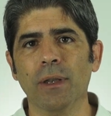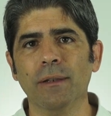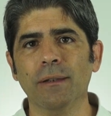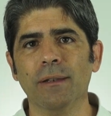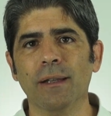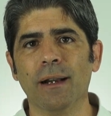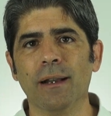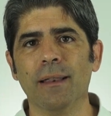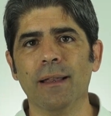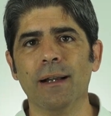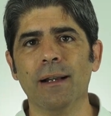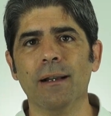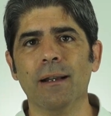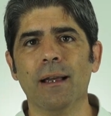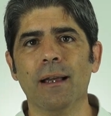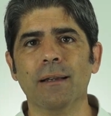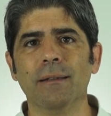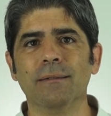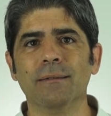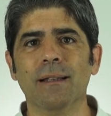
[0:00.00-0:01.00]
Pain and
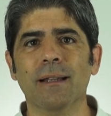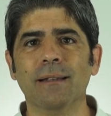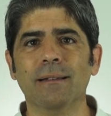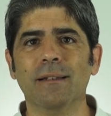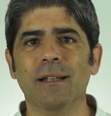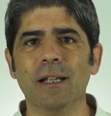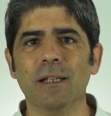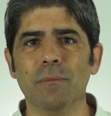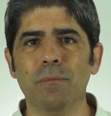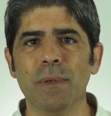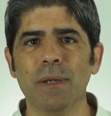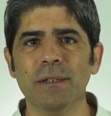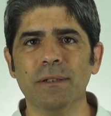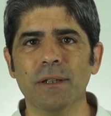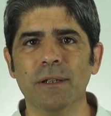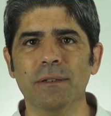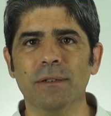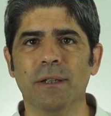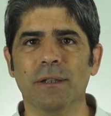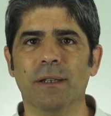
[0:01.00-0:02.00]
swelling may
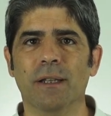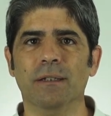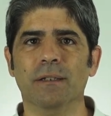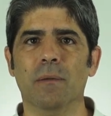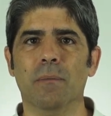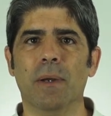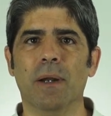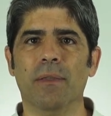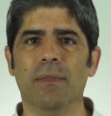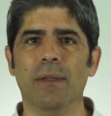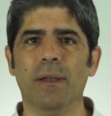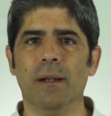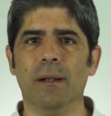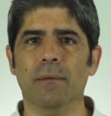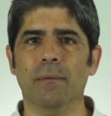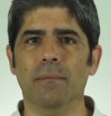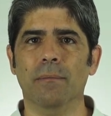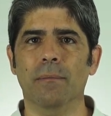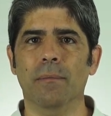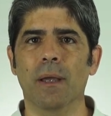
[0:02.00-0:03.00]
take up to three
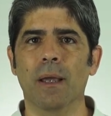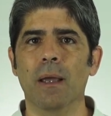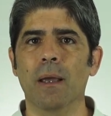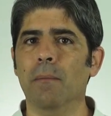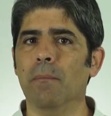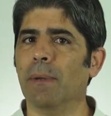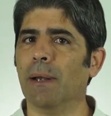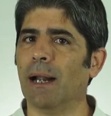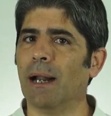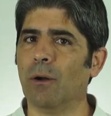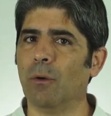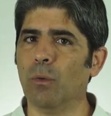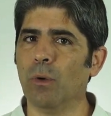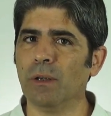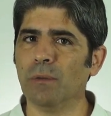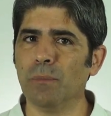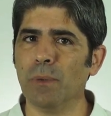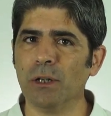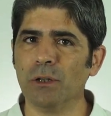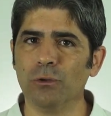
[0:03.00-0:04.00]
months to go away.